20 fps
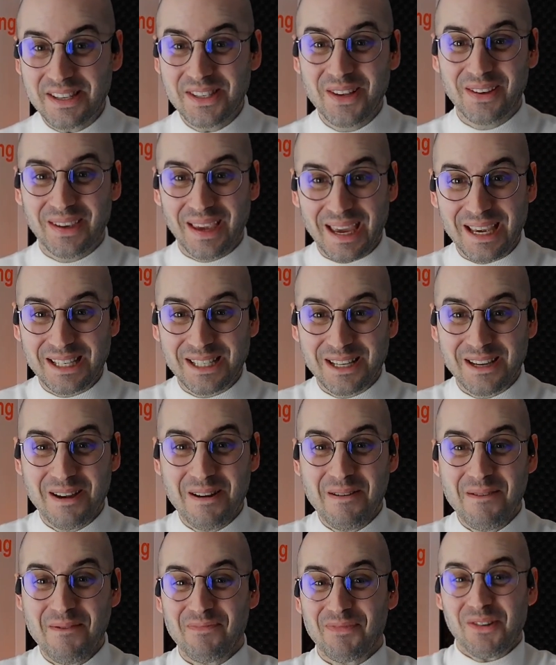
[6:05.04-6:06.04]
That's the case
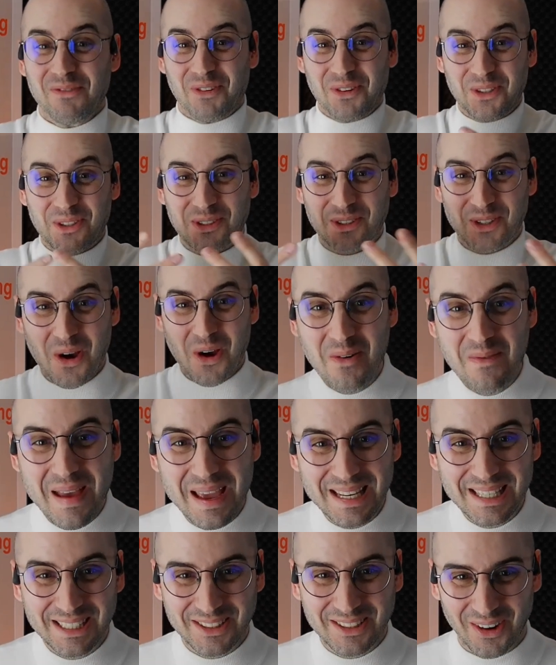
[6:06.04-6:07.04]
for so
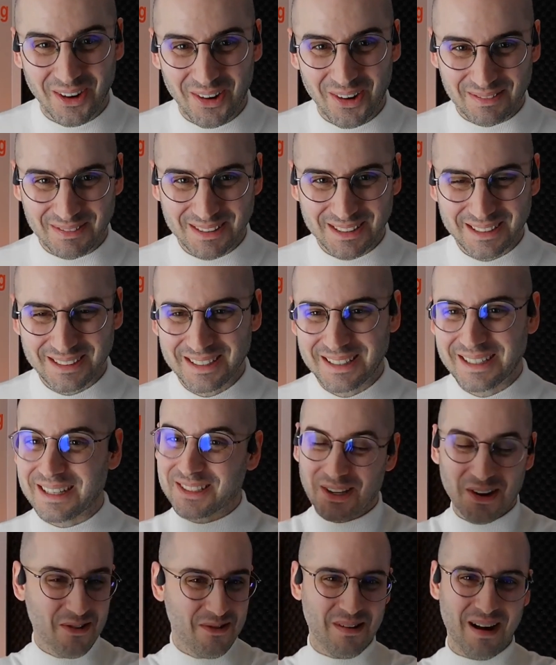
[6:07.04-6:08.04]
many startups.
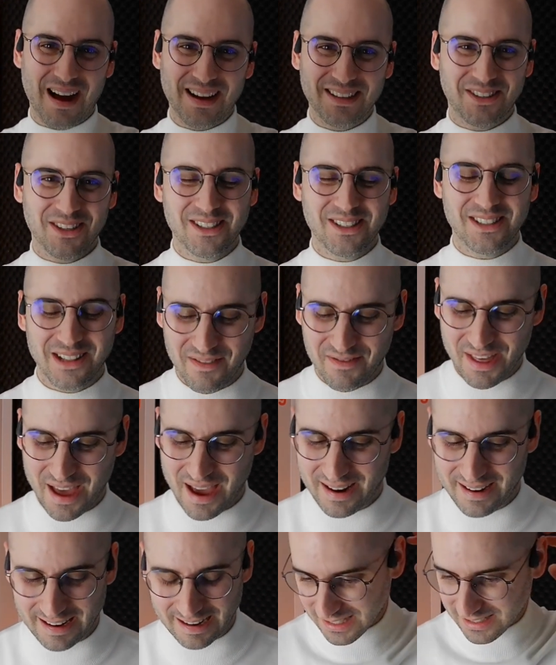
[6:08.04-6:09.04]
So I just love
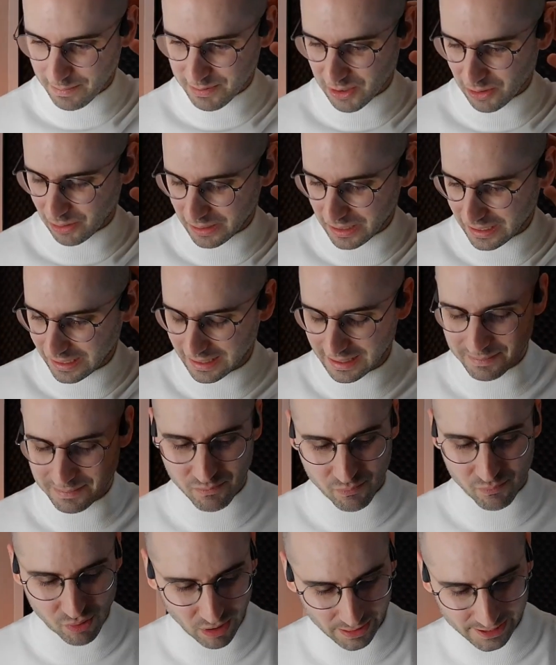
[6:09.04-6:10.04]
that. That's absolutely
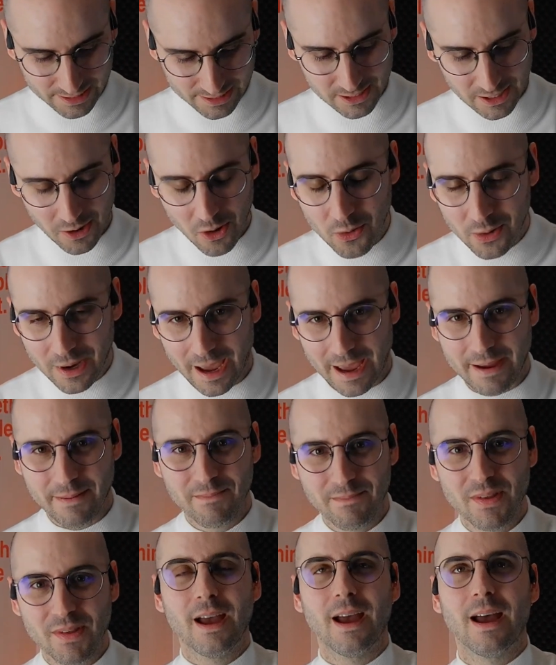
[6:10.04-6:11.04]
brilliant. Okay.
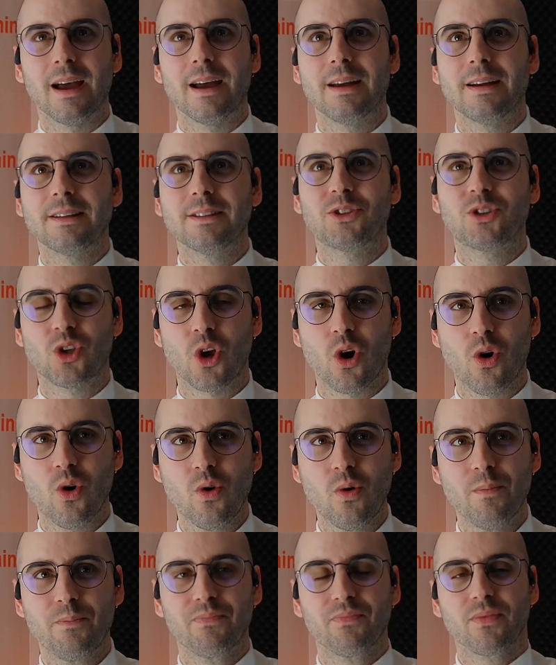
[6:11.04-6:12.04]

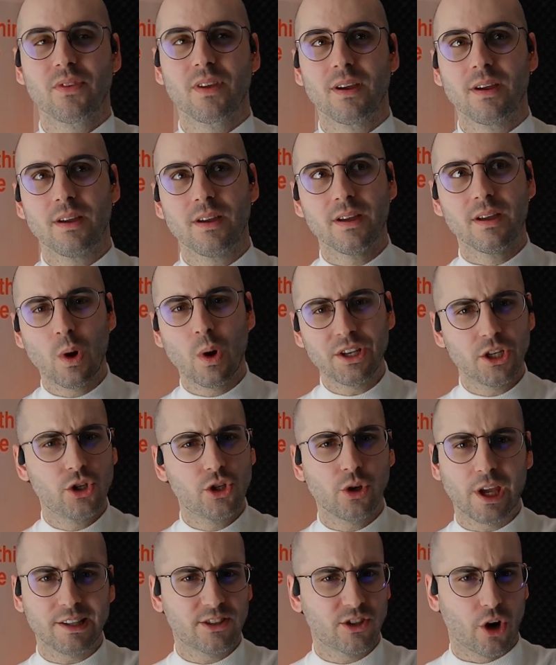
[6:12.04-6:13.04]
So when
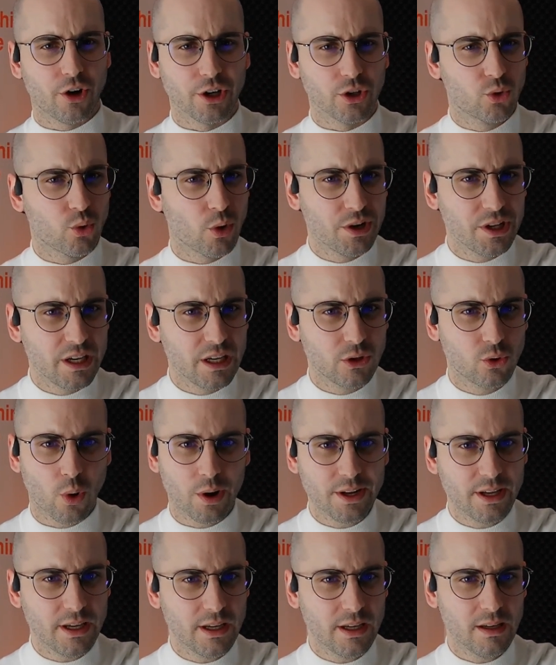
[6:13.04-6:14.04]
did you get started?
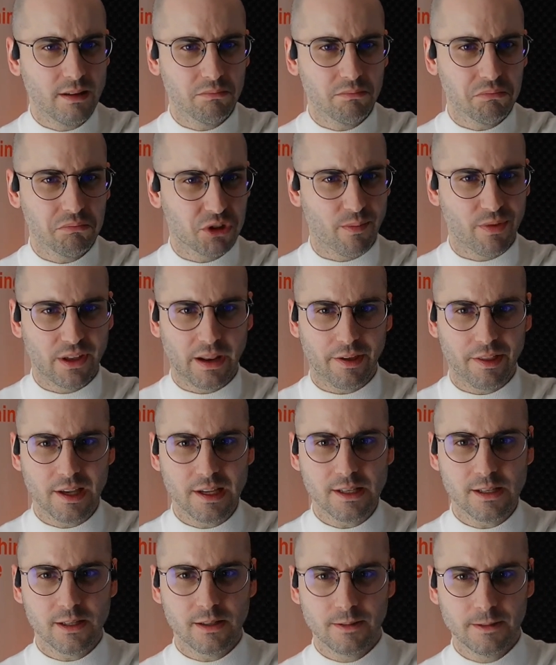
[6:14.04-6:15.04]
2020, something like
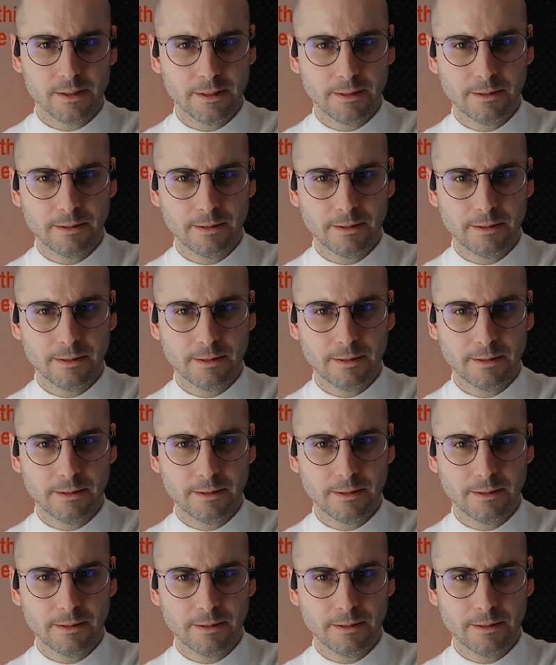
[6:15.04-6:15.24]
this?